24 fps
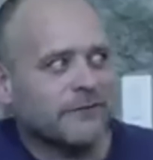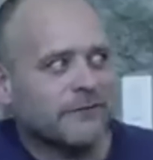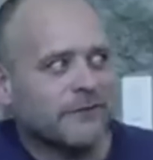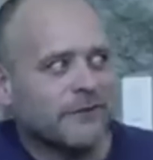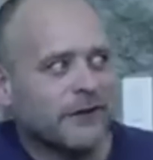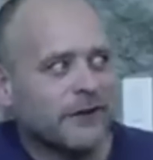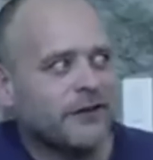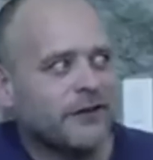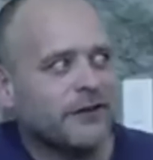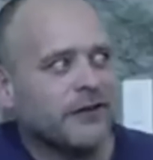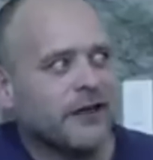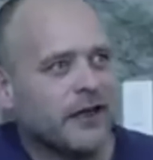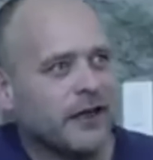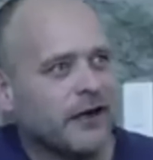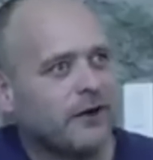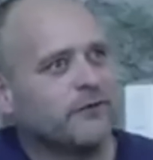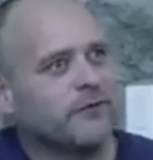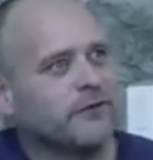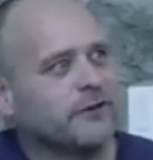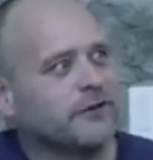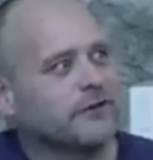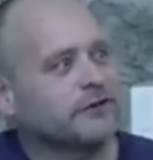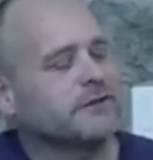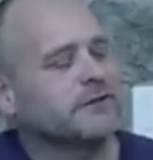fell head
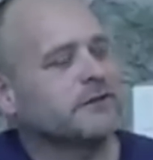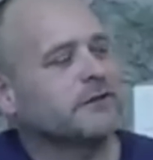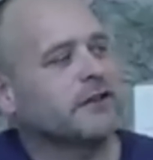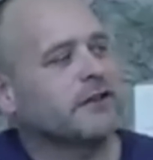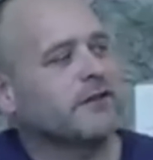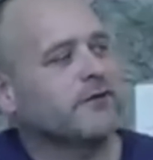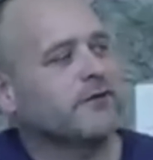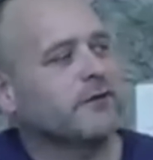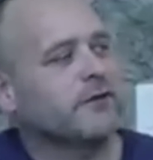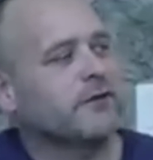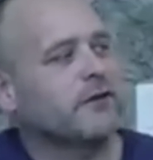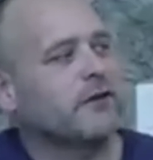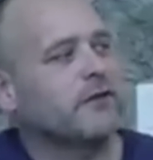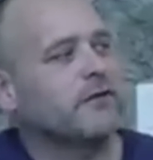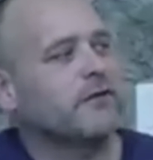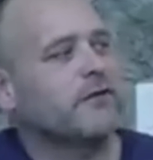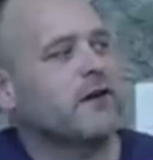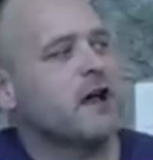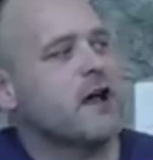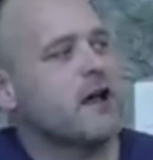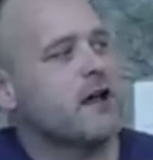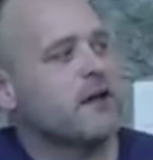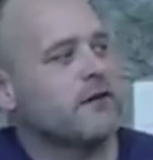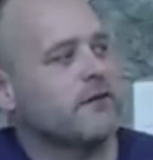over heels in love with all
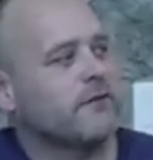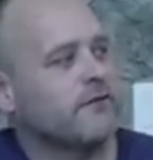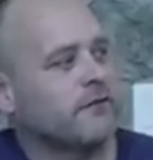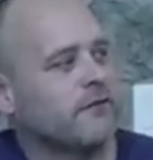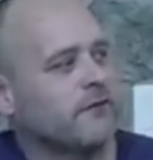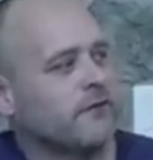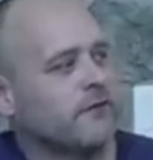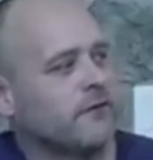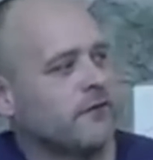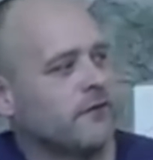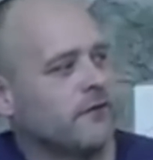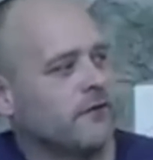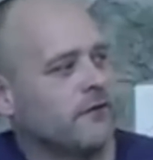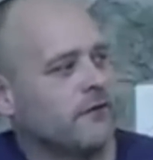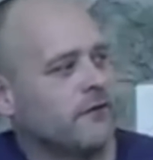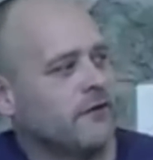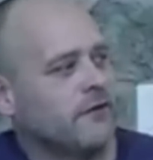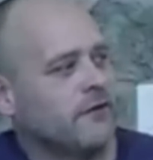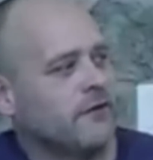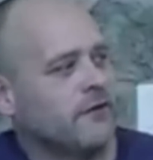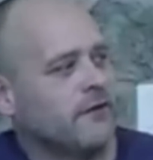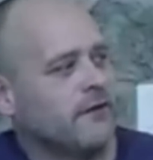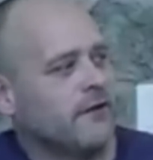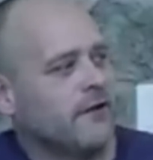five.
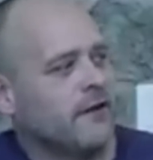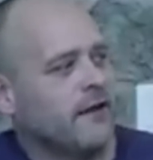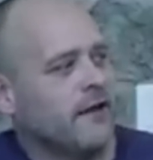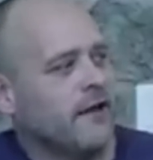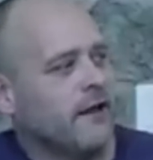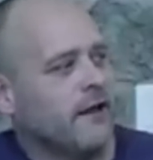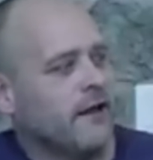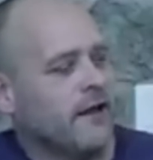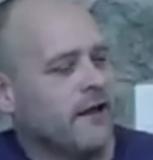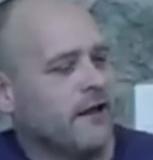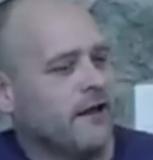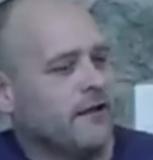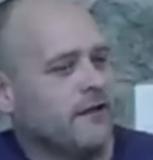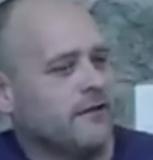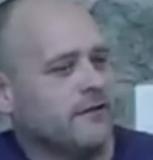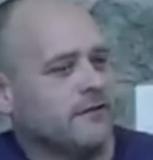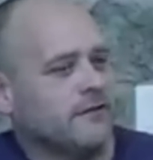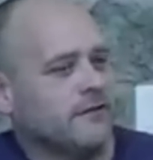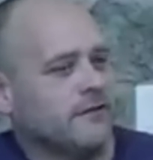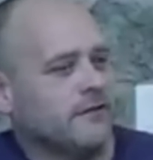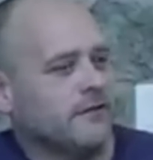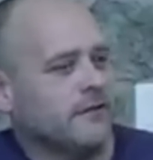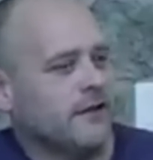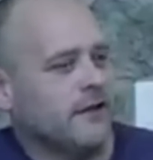
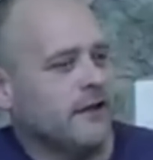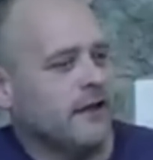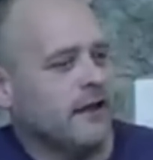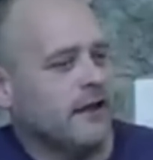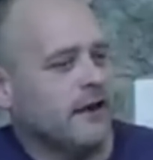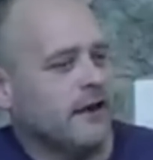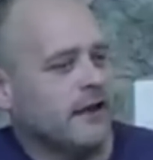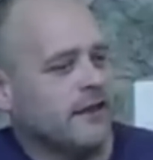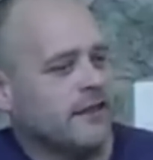And I